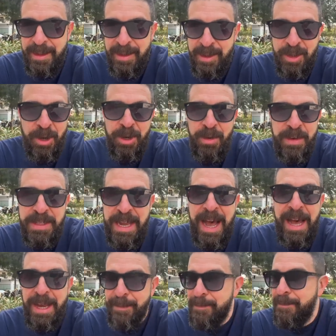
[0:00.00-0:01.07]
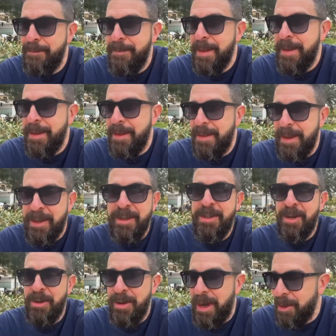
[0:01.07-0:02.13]
The turn of a dime, they could
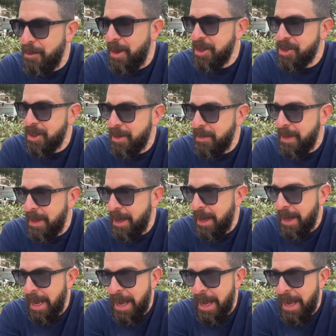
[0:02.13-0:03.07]
turn on Russia at,